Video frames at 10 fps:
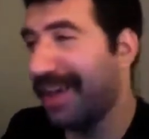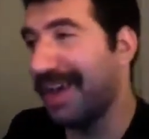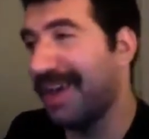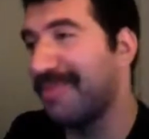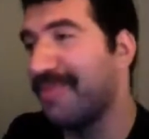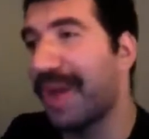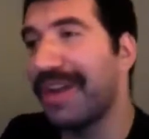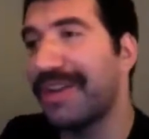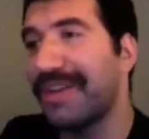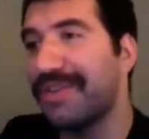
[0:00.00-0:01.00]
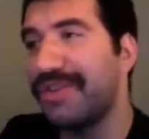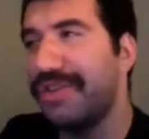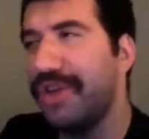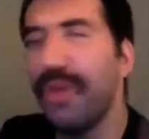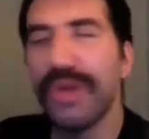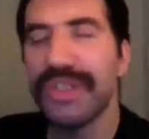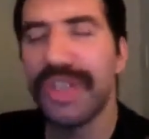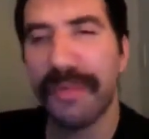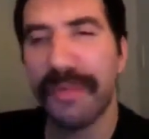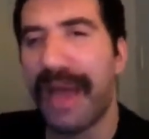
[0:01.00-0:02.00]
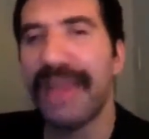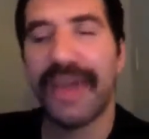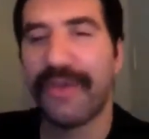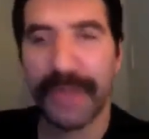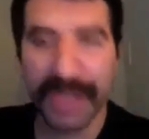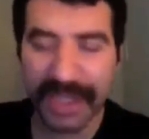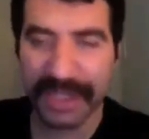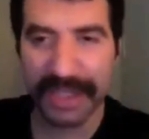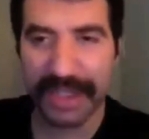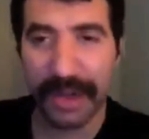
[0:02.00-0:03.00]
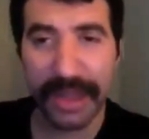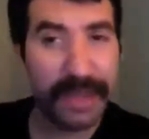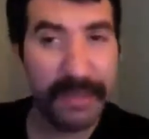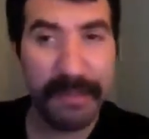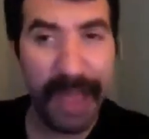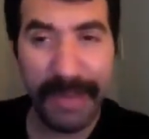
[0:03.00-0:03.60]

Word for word: uh, but no one's going to buy that from us necessarily.